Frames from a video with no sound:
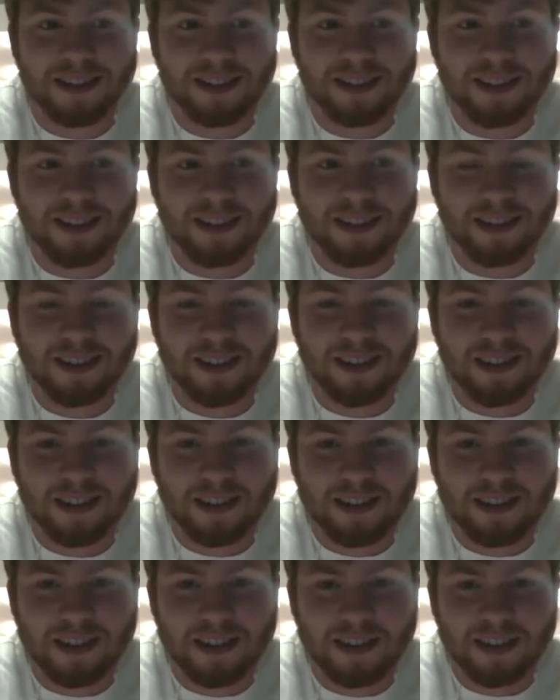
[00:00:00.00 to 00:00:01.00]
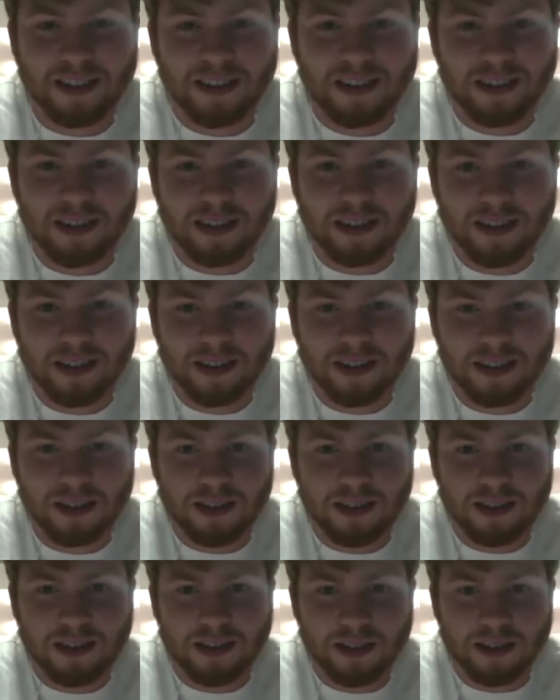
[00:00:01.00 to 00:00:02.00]

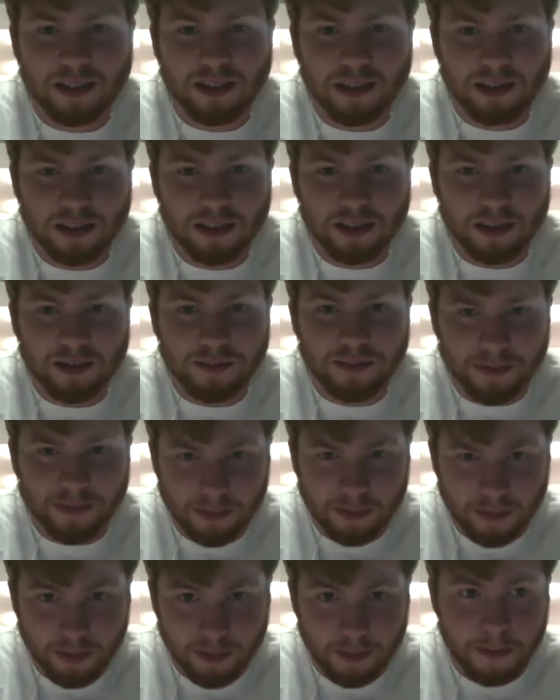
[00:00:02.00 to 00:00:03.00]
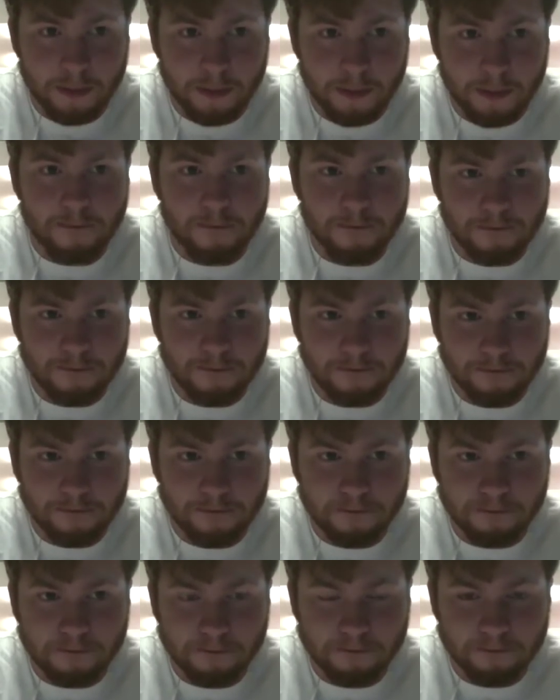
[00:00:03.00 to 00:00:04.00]
The person shown says nothing.